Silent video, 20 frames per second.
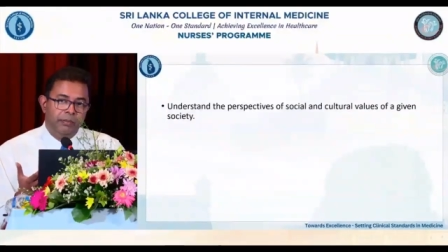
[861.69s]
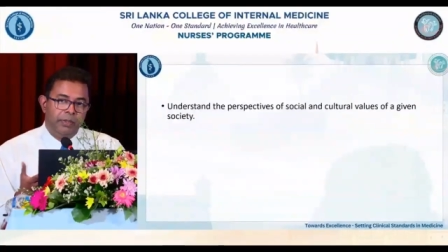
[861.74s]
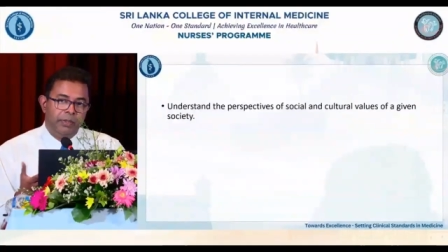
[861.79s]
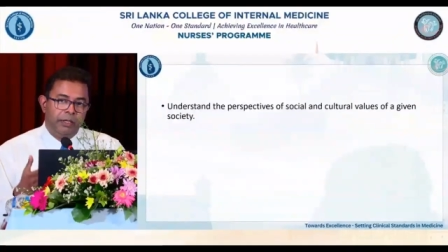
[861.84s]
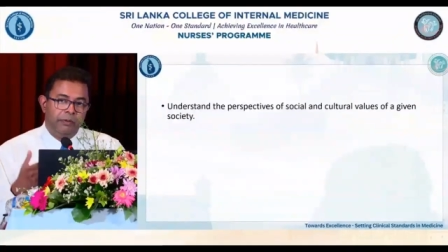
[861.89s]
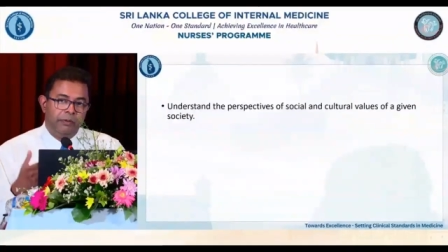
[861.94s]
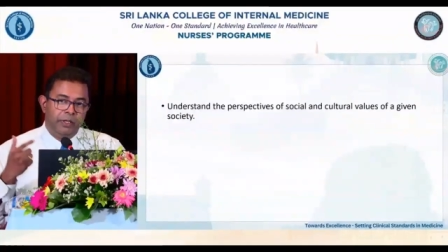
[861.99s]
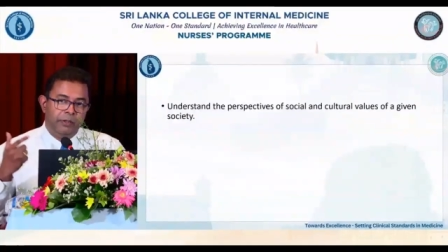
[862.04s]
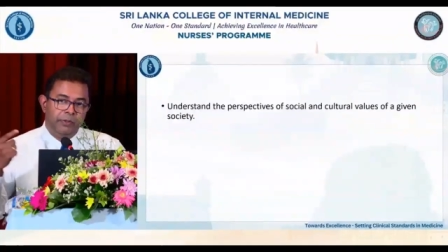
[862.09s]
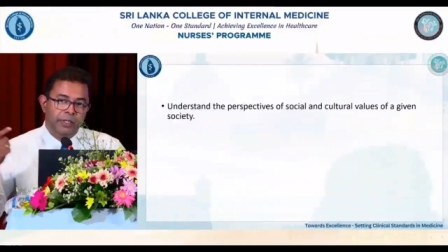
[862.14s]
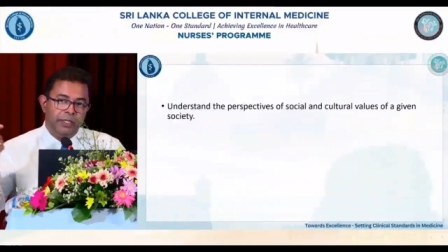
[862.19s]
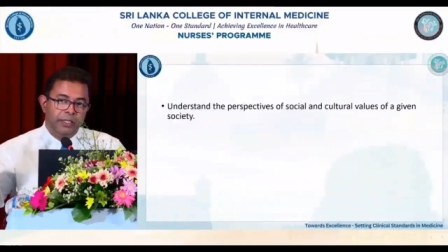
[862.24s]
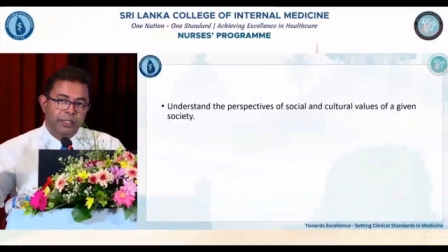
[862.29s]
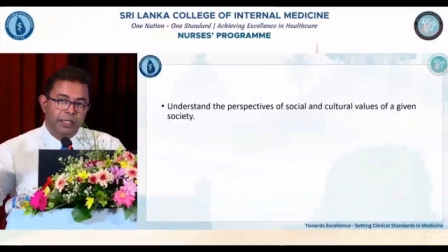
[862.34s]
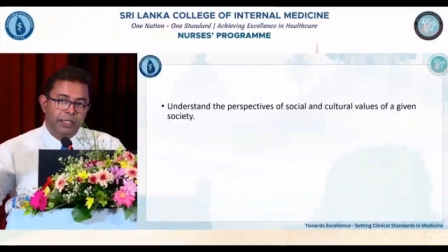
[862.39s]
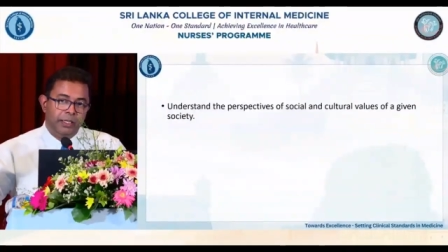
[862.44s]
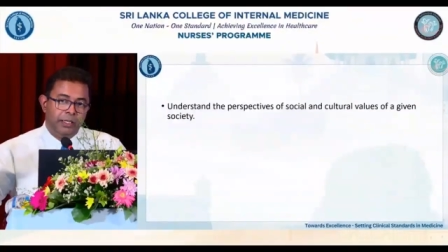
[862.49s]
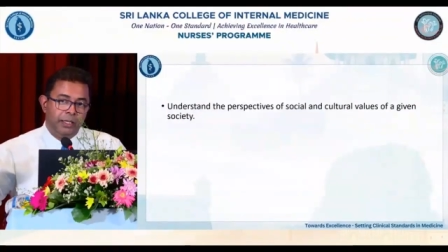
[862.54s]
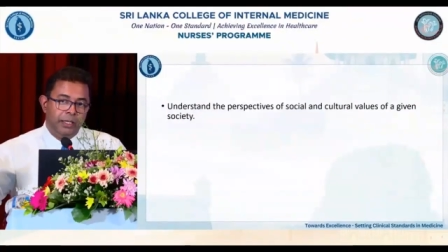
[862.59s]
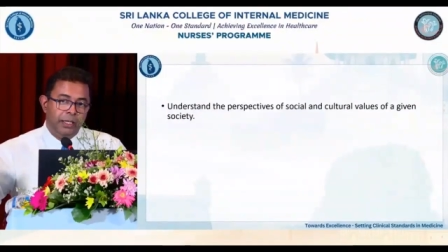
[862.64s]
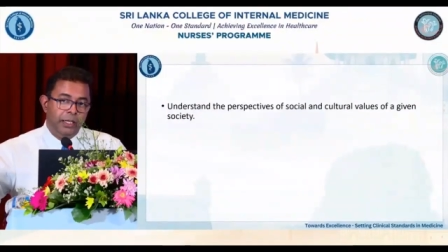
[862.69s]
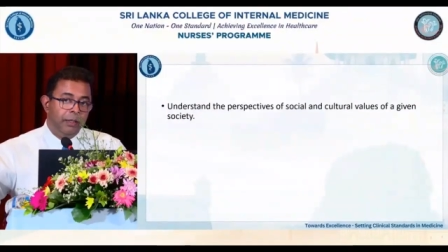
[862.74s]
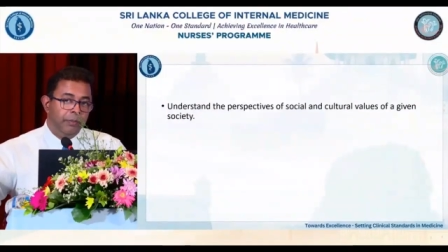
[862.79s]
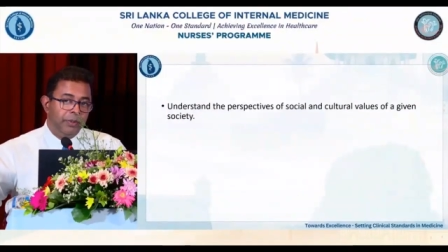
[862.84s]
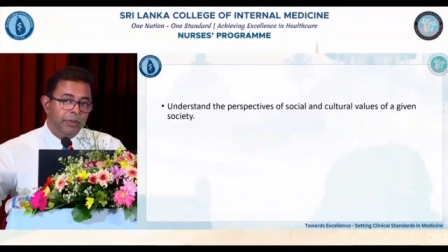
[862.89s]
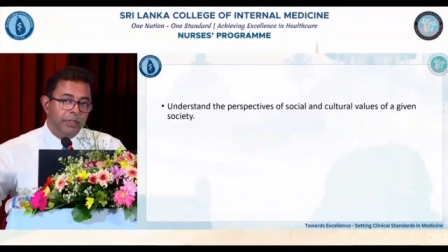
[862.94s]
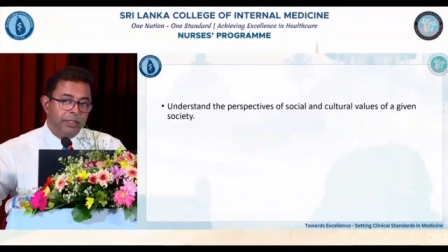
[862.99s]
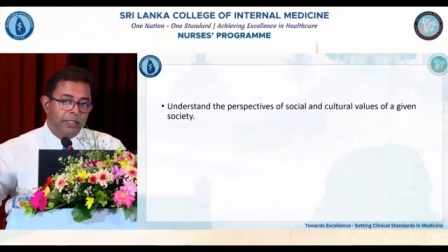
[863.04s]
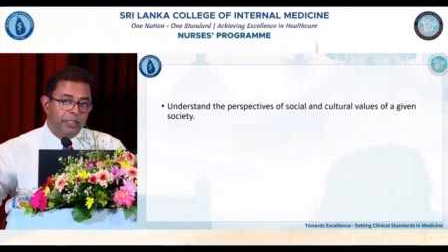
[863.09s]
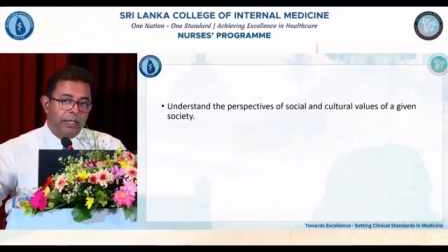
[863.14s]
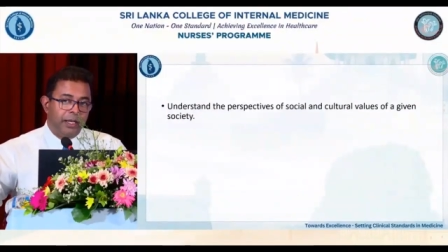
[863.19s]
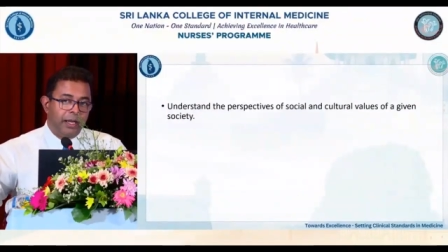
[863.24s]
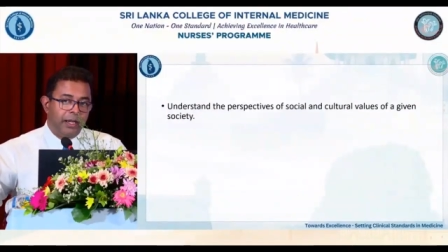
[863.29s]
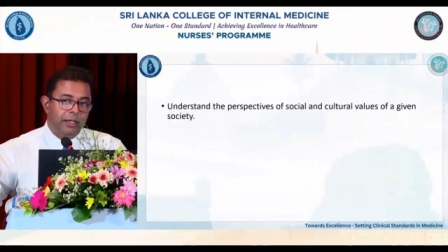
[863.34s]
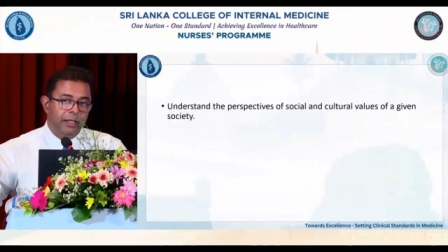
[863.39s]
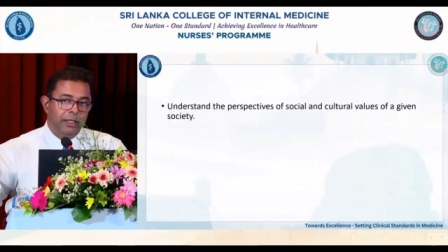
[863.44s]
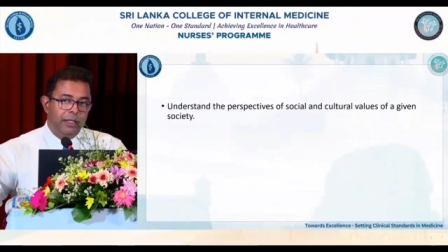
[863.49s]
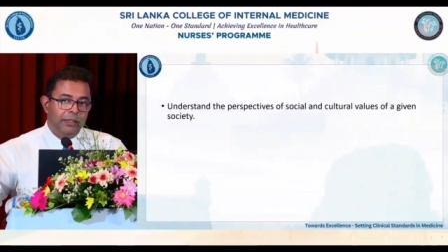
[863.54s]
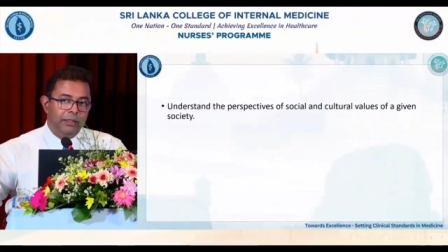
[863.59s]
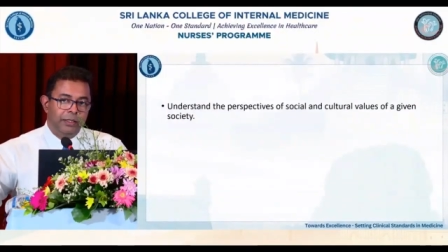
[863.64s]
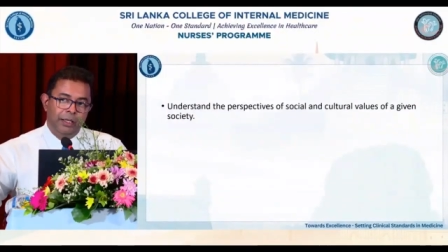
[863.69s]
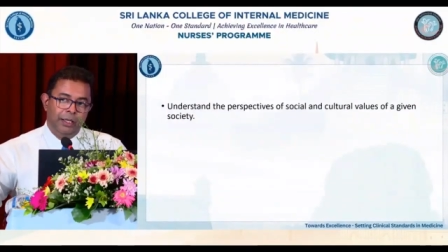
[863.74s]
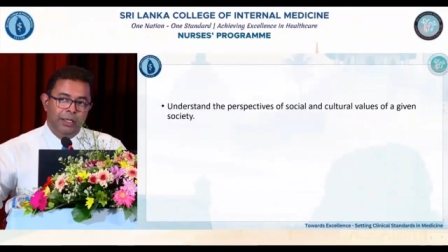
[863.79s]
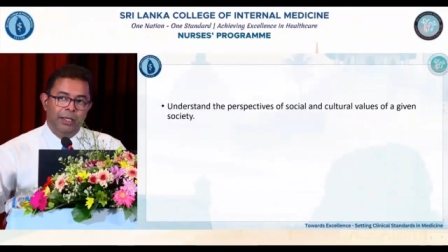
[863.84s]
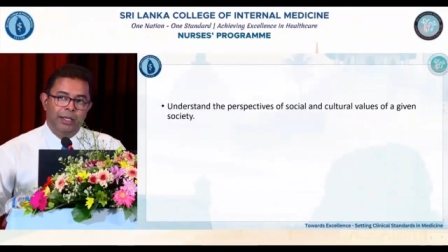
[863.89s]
But when we see a layperson adheres,